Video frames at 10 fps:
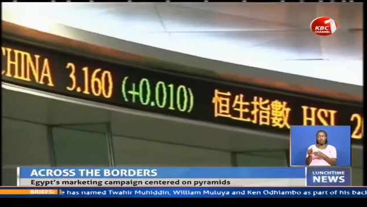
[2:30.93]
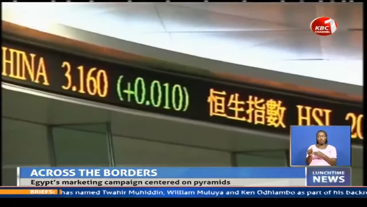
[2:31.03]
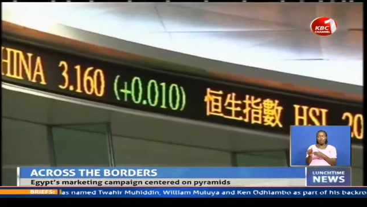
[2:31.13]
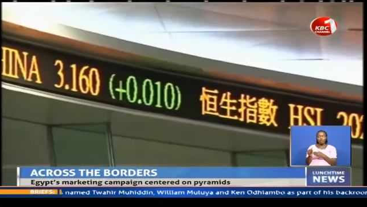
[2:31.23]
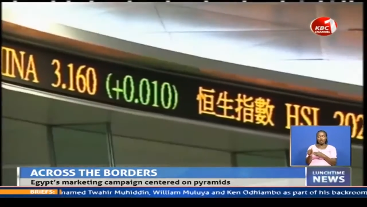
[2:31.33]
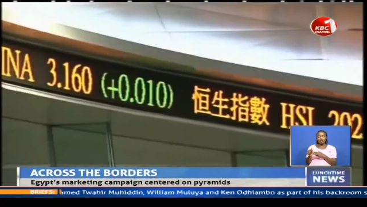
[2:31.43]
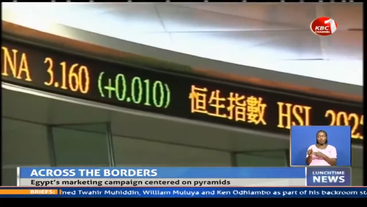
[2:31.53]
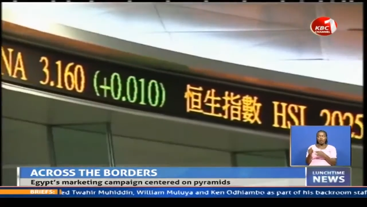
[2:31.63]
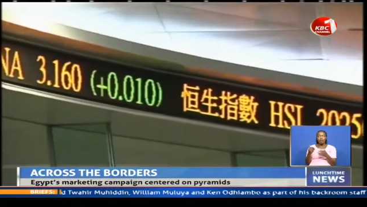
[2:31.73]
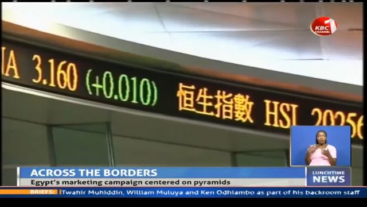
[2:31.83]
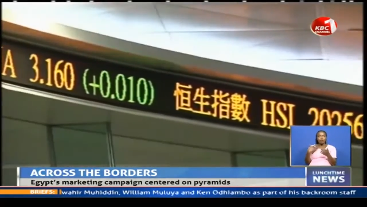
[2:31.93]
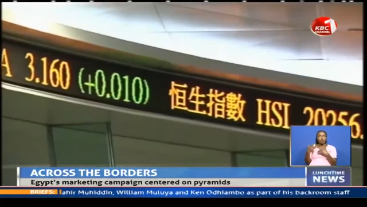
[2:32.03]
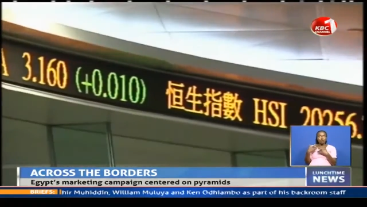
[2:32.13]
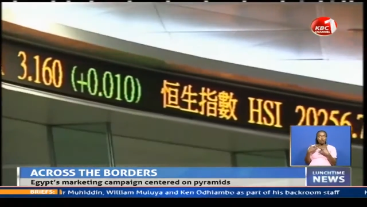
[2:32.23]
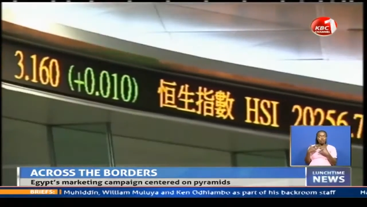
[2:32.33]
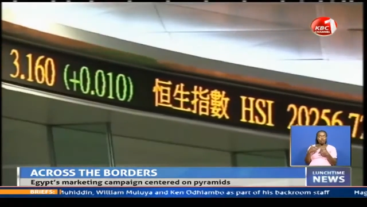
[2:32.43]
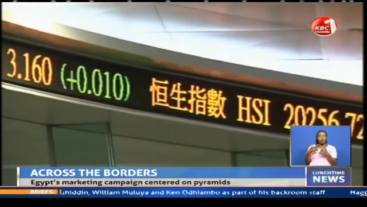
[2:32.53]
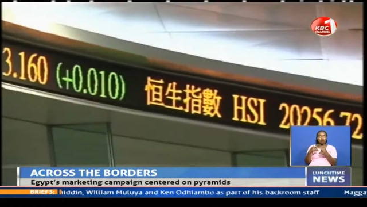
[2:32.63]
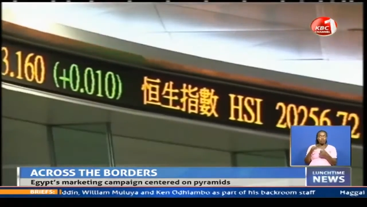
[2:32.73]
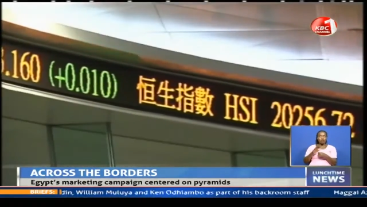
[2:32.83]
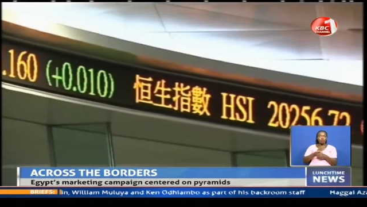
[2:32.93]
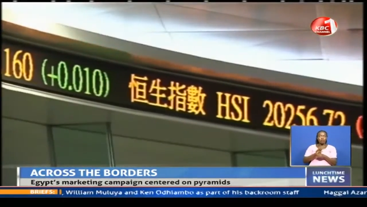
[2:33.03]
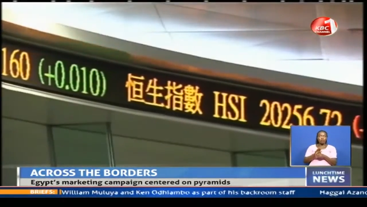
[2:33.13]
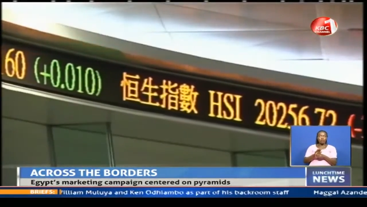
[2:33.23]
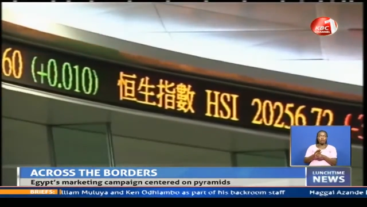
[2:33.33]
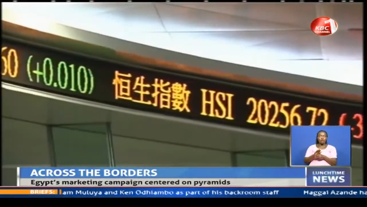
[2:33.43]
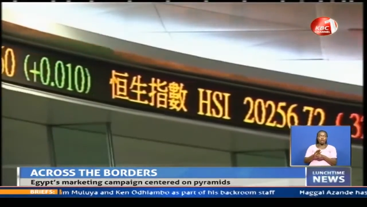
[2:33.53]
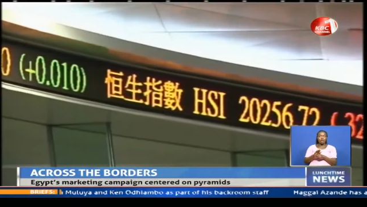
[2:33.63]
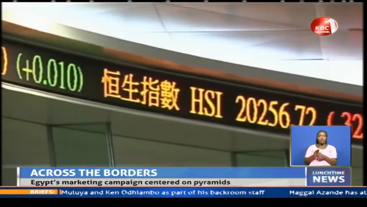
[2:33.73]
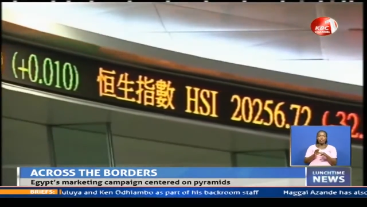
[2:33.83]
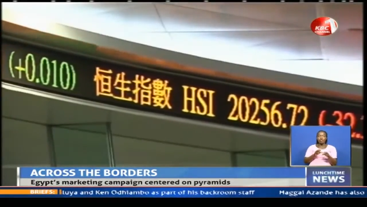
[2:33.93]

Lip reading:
(no speaker visible)